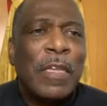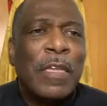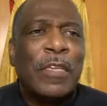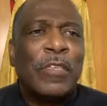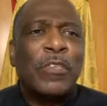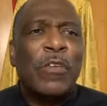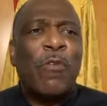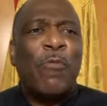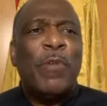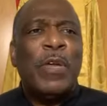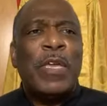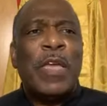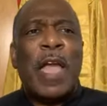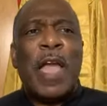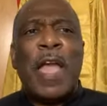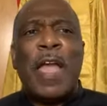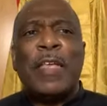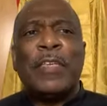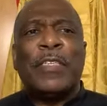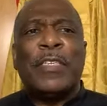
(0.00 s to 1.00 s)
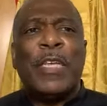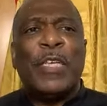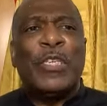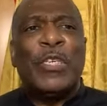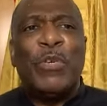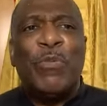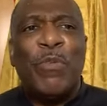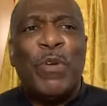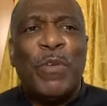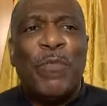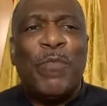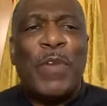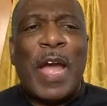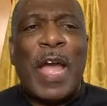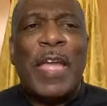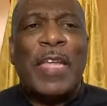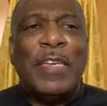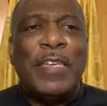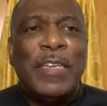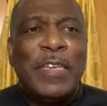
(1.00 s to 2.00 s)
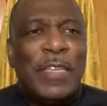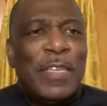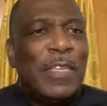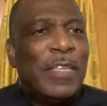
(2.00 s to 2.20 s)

And so we ask that you invite